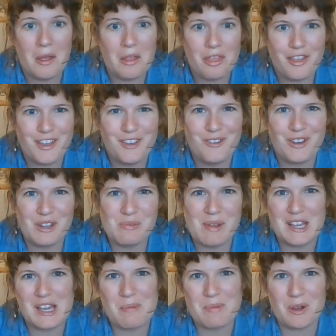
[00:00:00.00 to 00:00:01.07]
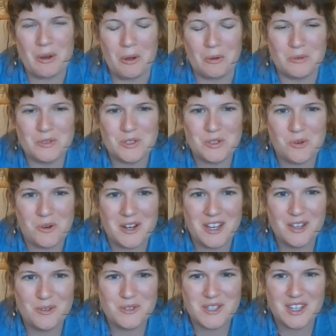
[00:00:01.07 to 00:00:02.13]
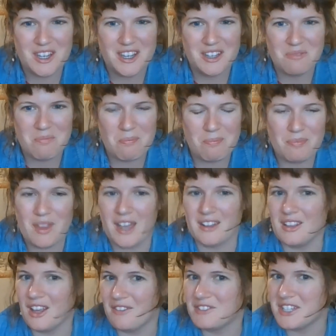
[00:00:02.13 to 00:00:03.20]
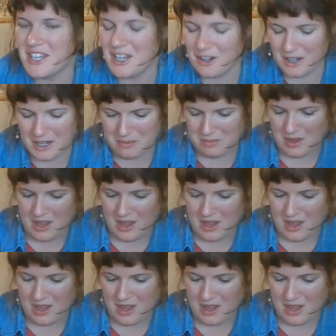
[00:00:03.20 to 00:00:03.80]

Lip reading: Think you can make up your own story using it? I'd love to hear it.